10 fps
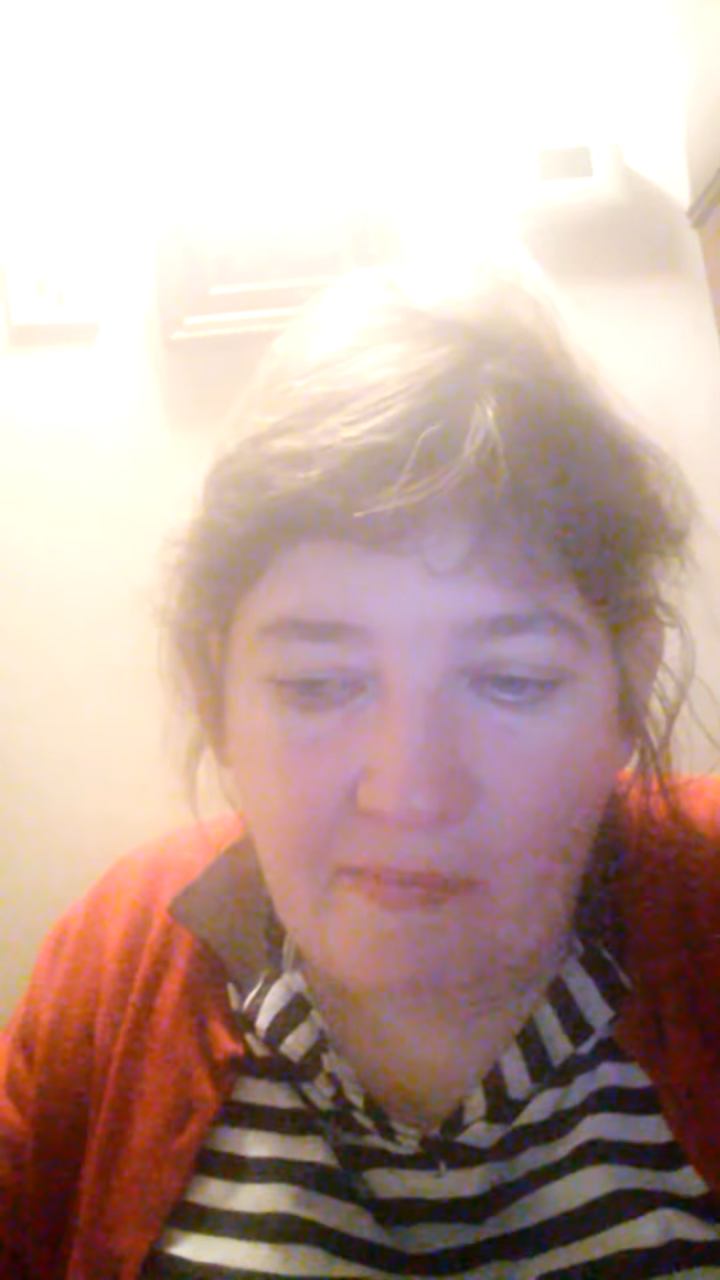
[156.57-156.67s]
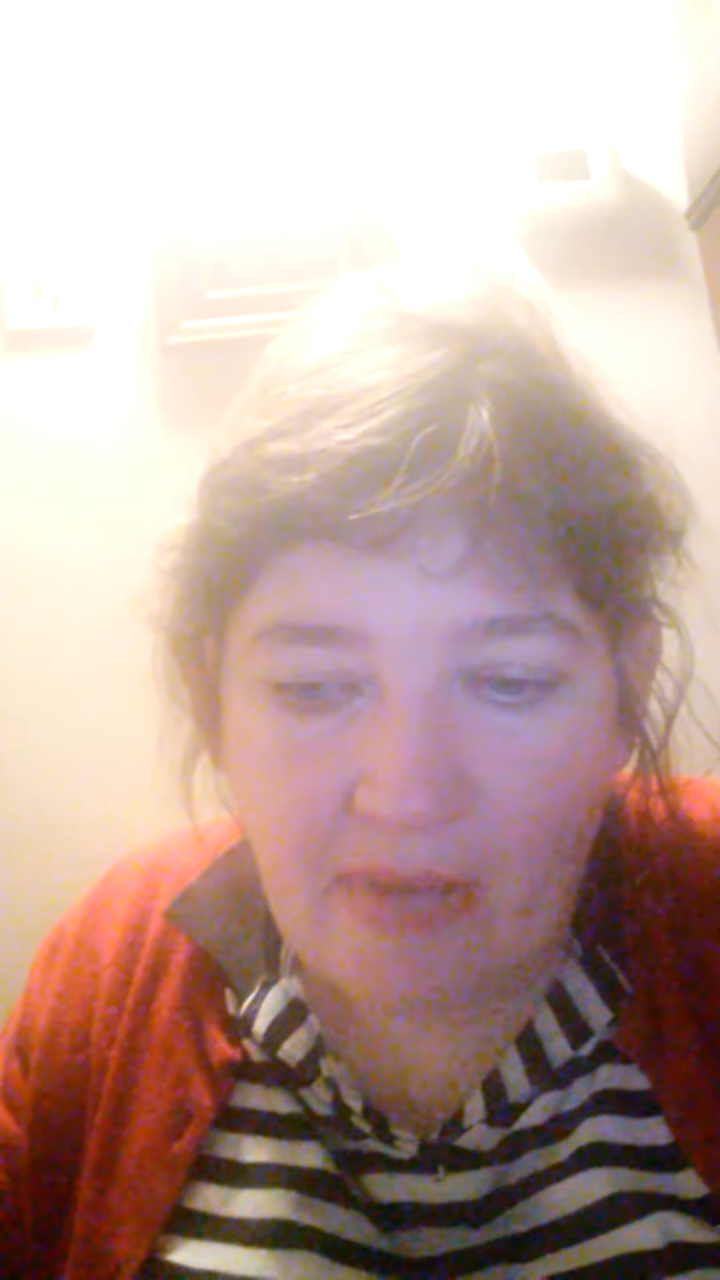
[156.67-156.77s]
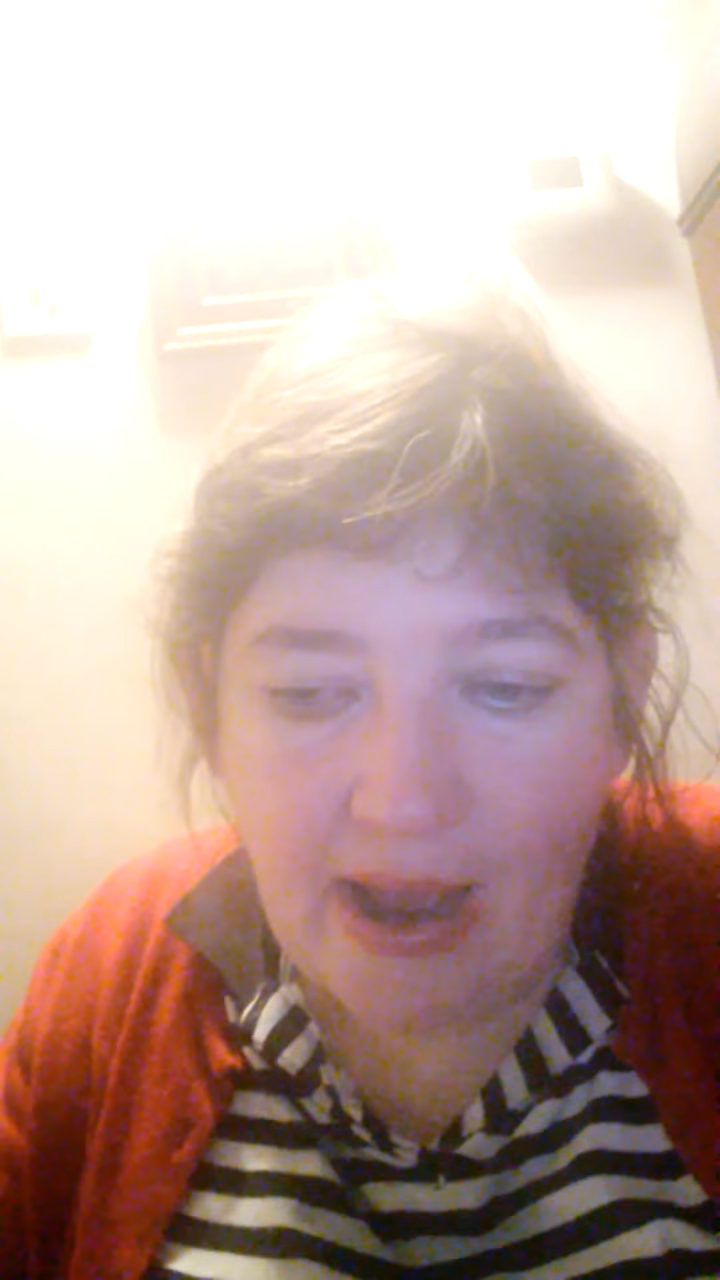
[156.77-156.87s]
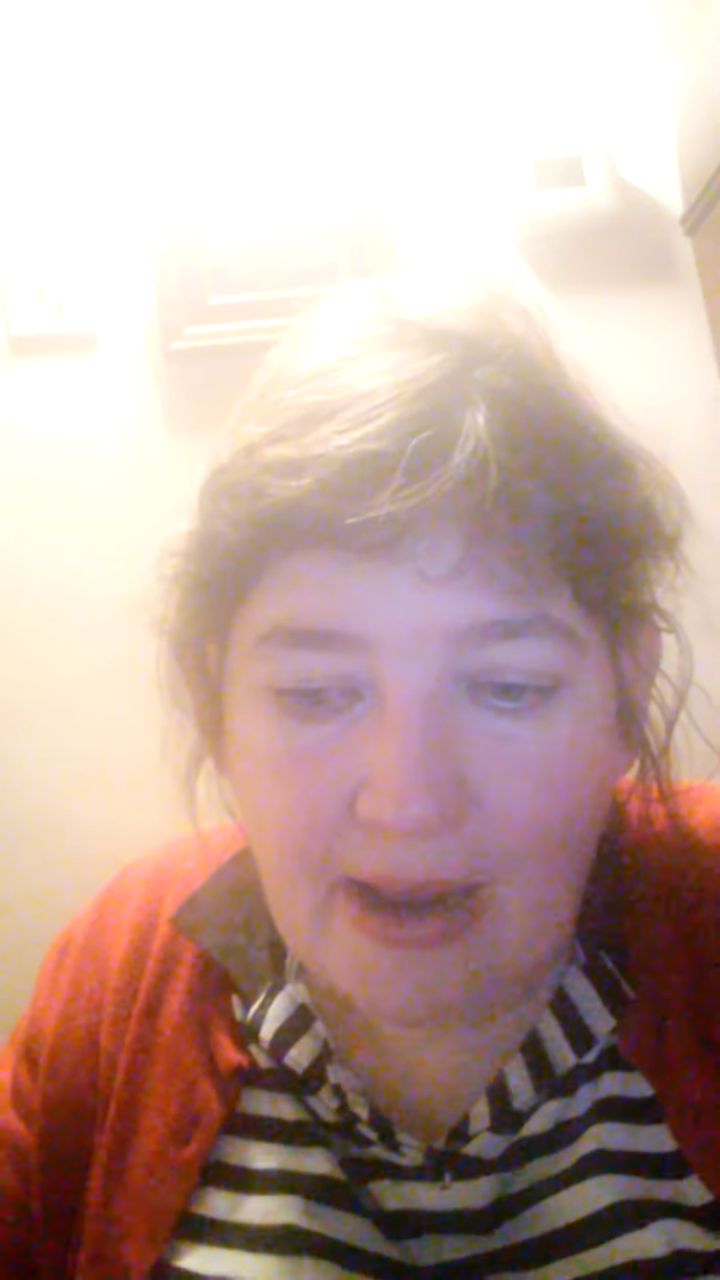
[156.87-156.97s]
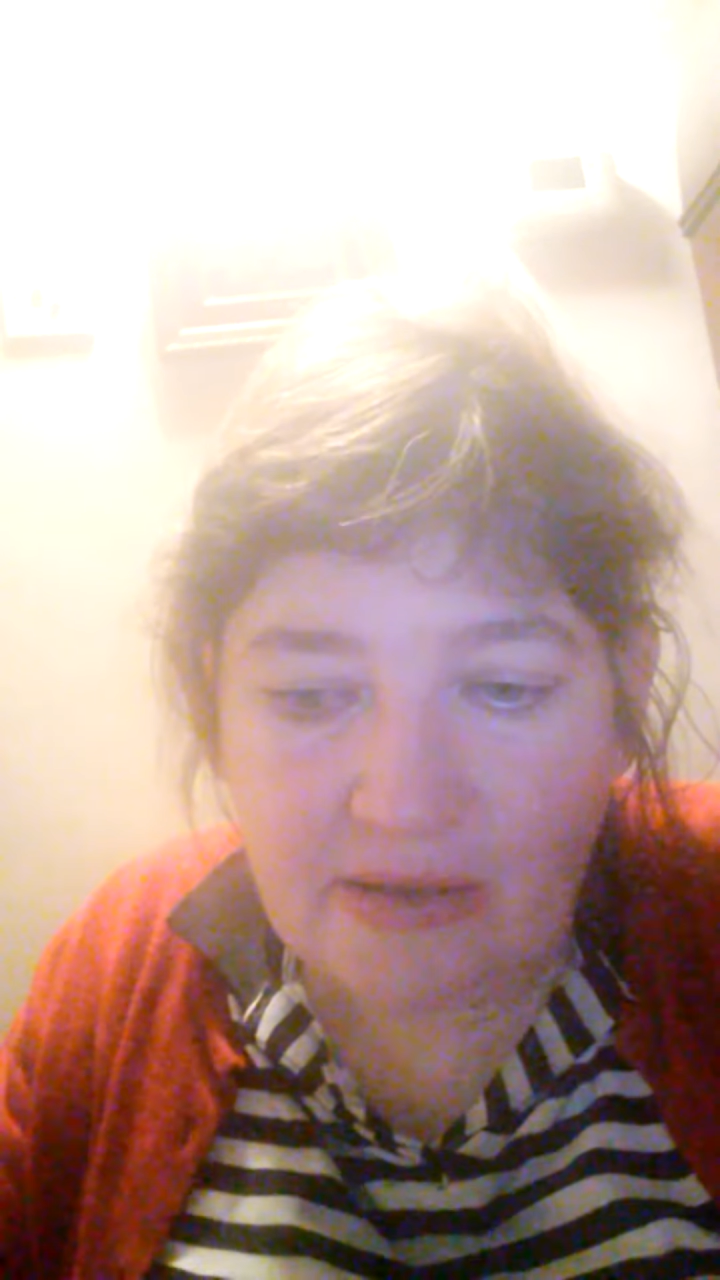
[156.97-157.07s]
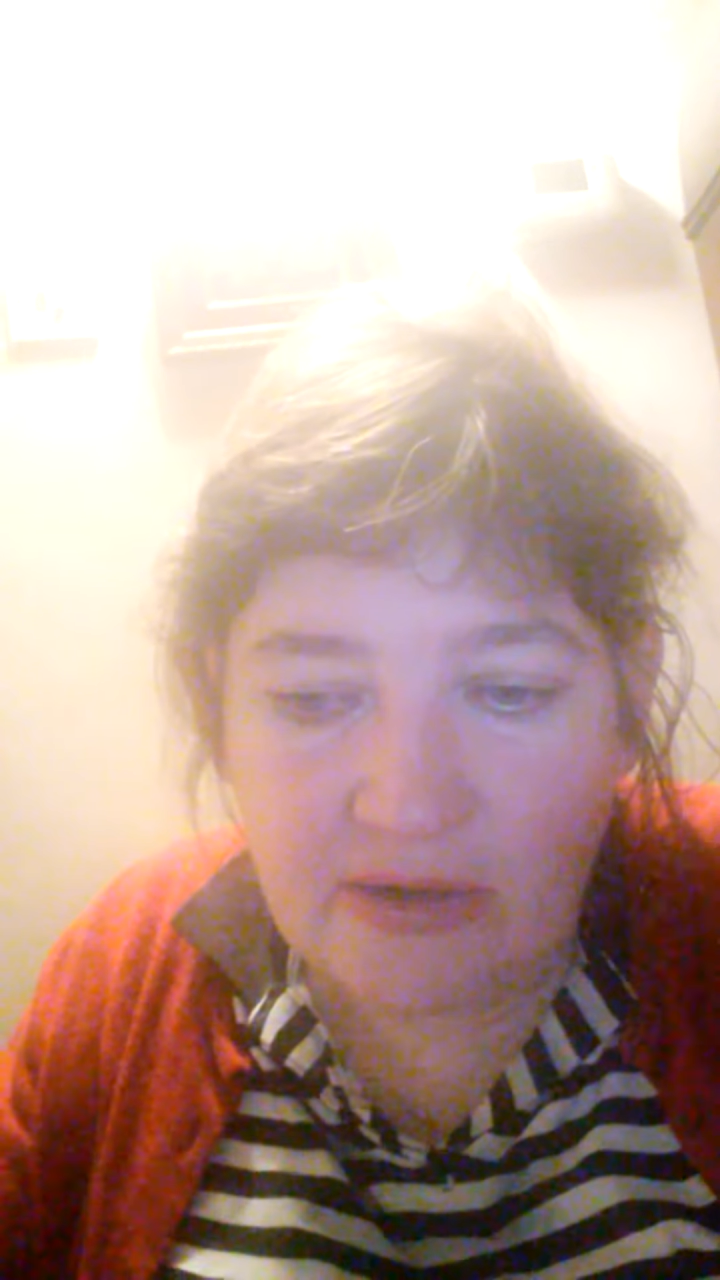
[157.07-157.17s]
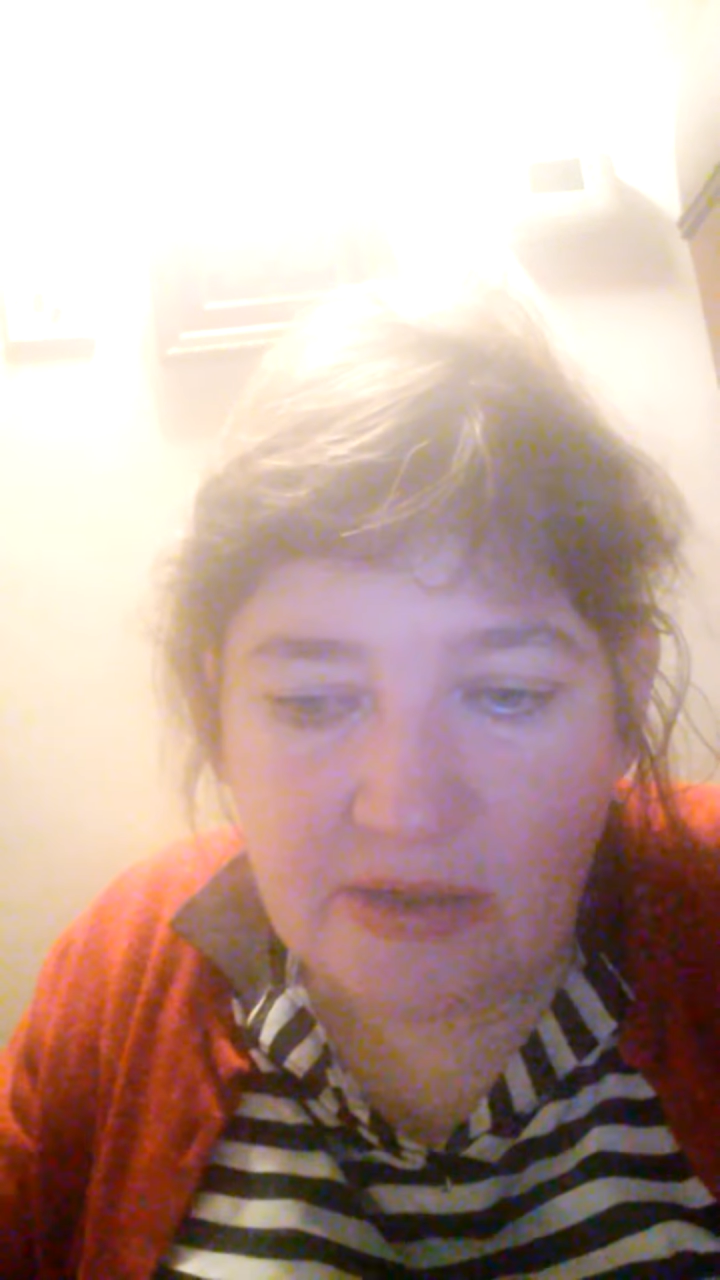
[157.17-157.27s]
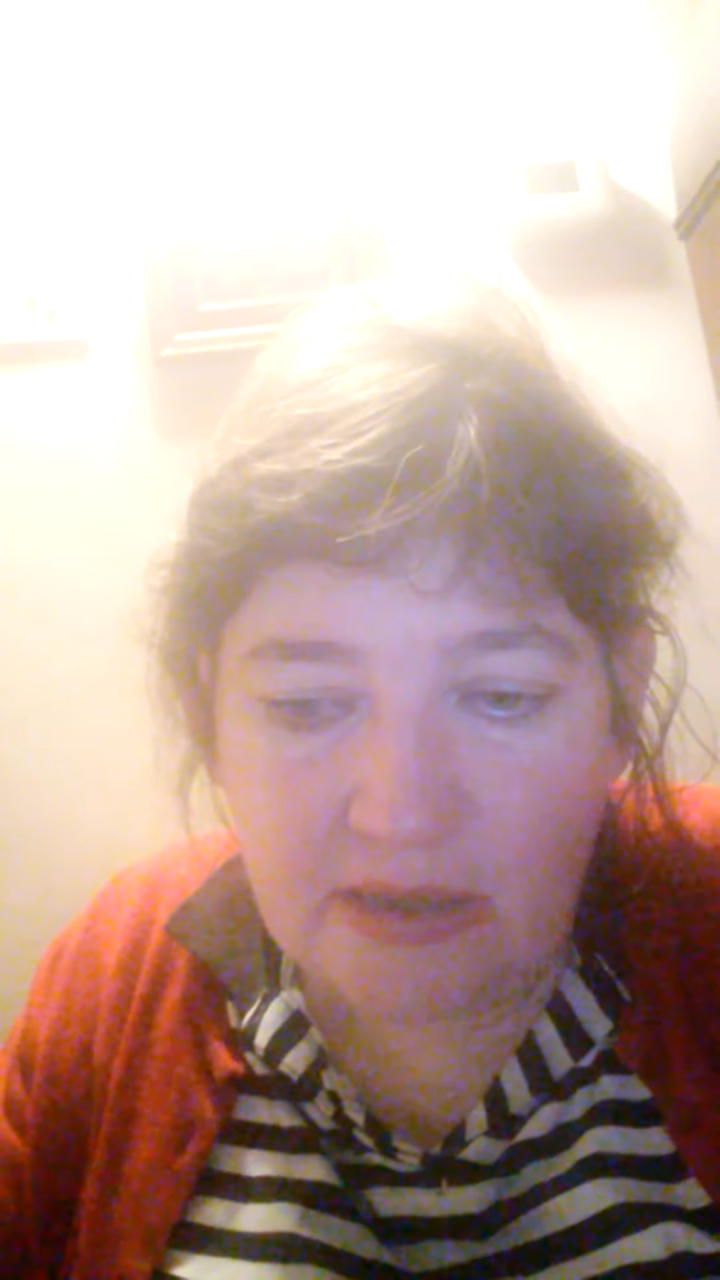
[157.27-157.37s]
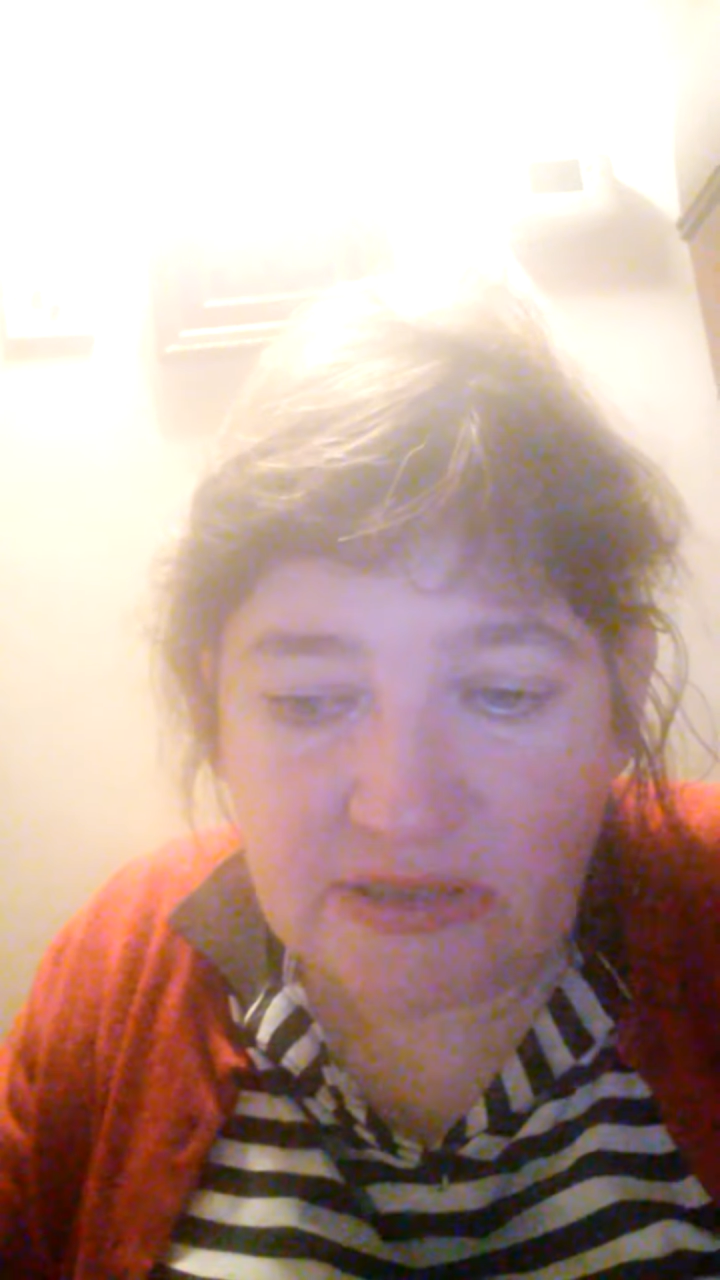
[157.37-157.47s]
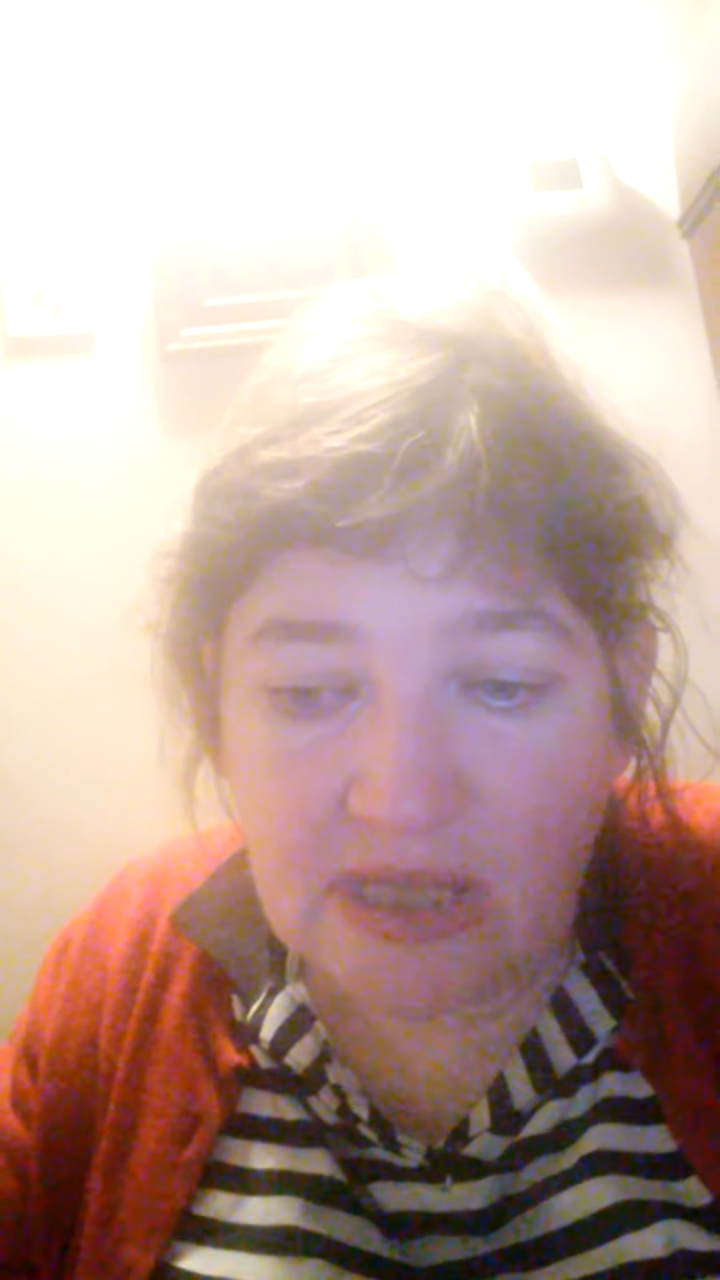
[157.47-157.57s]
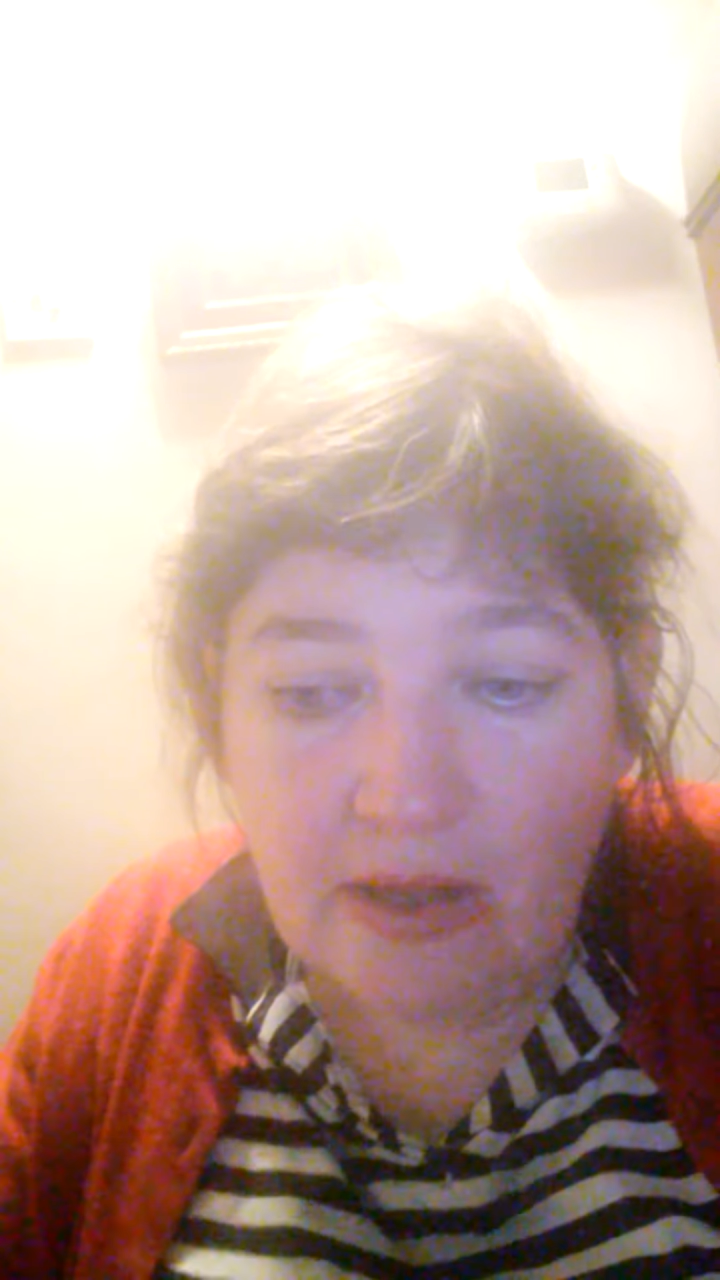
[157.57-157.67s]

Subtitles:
madness